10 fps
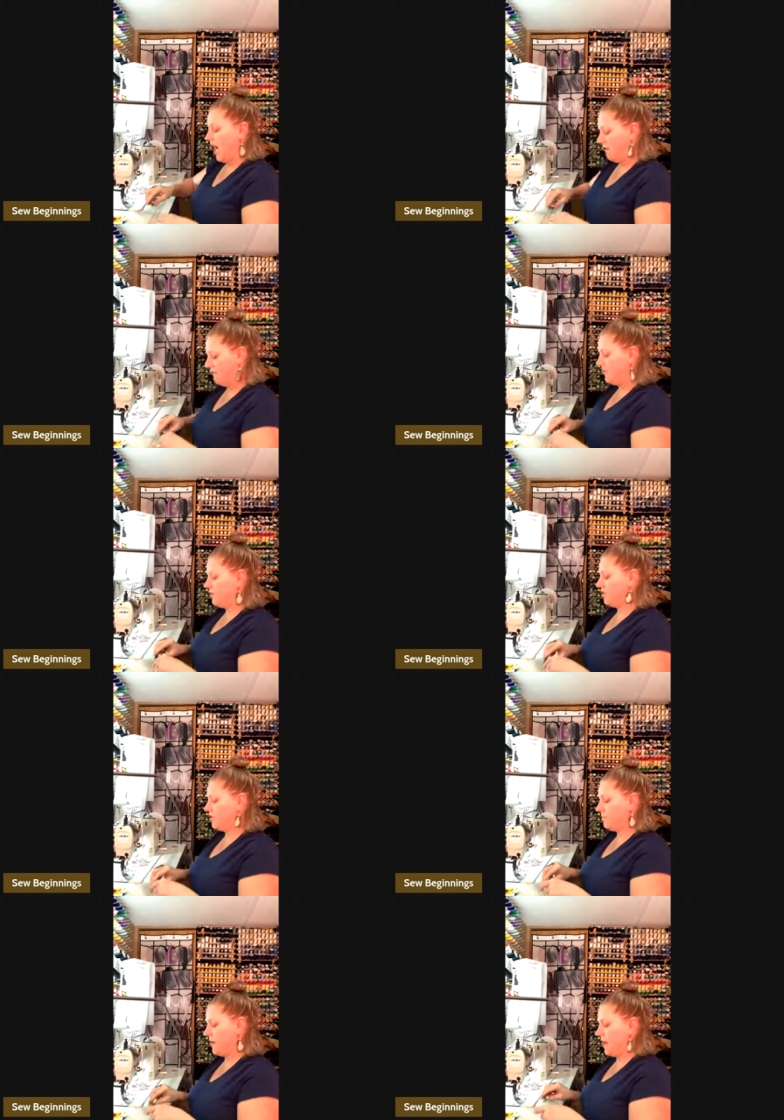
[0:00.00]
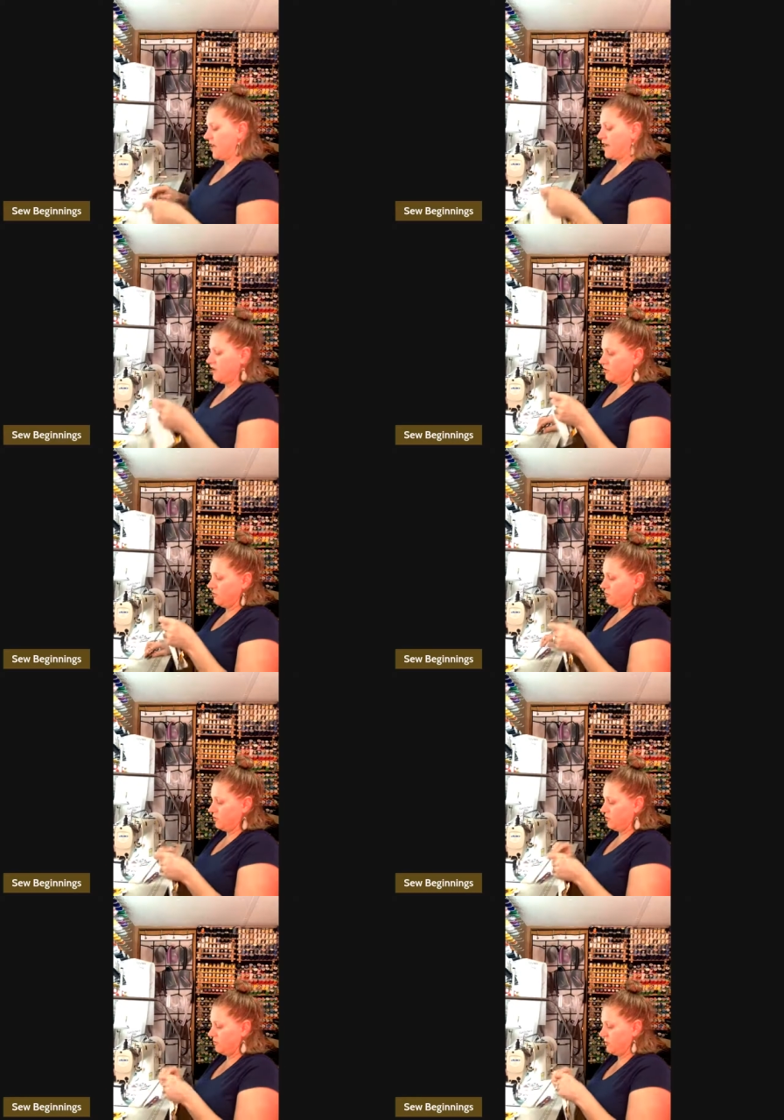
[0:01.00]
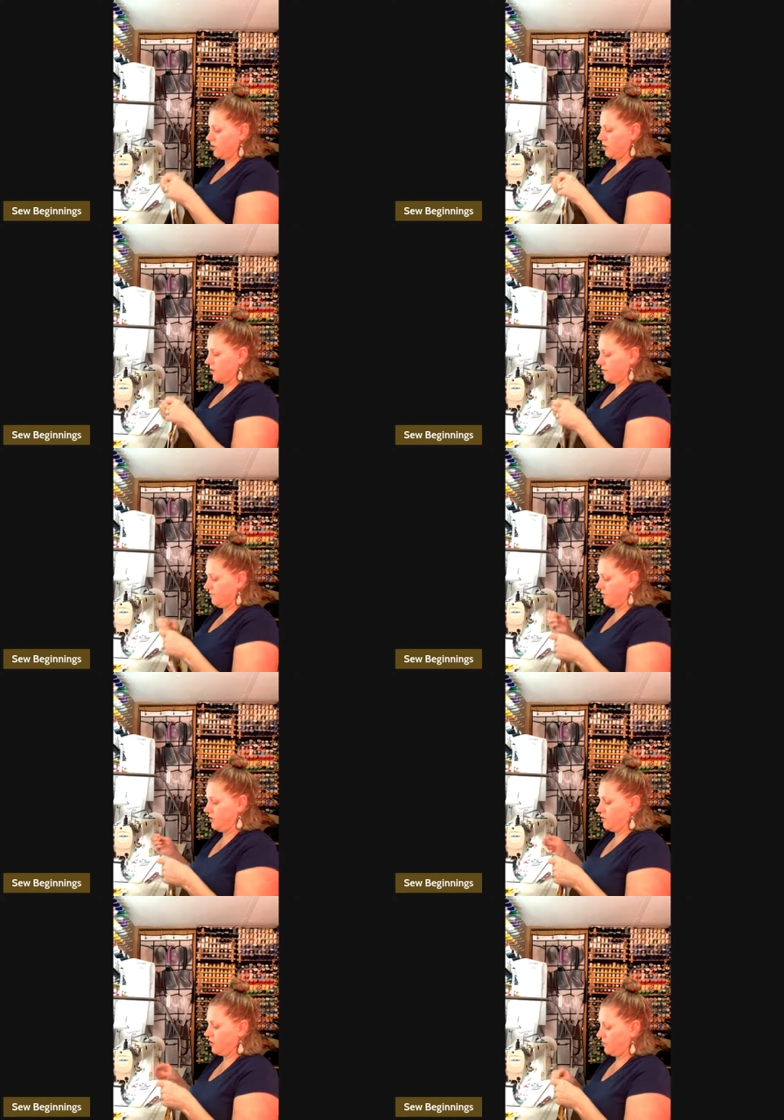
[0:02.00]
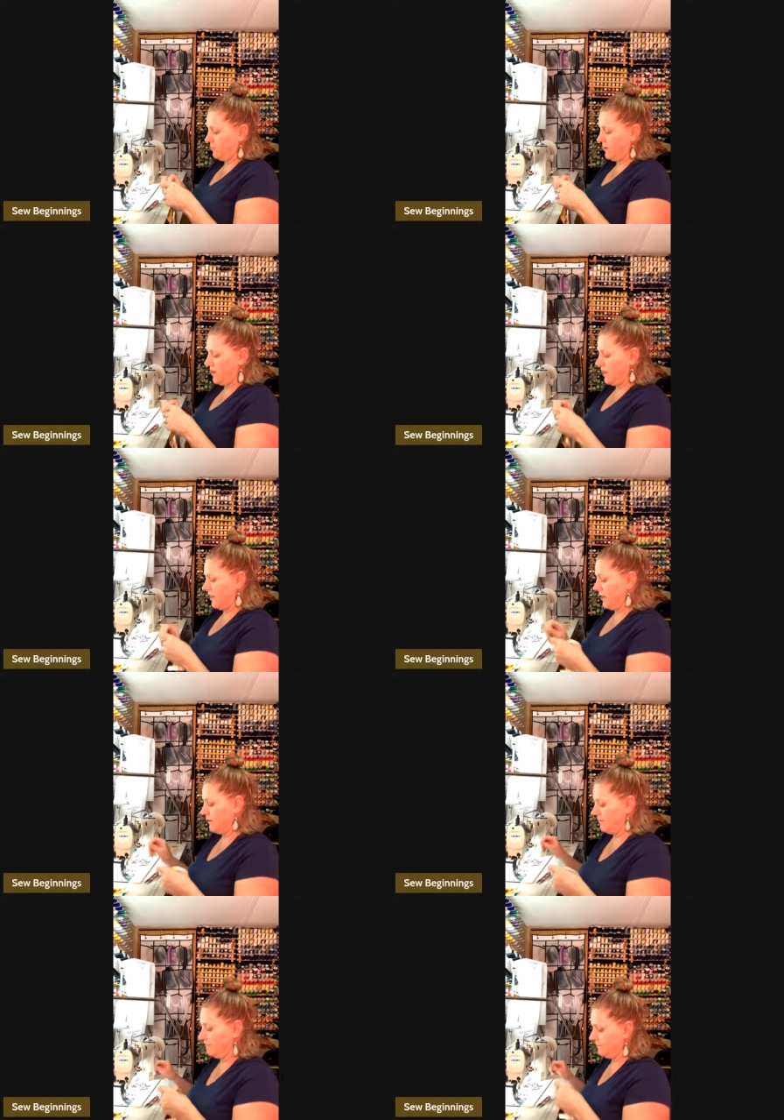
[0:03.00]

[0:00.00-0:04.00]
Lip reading: I feel your pain, YouTubers. I feel your pain.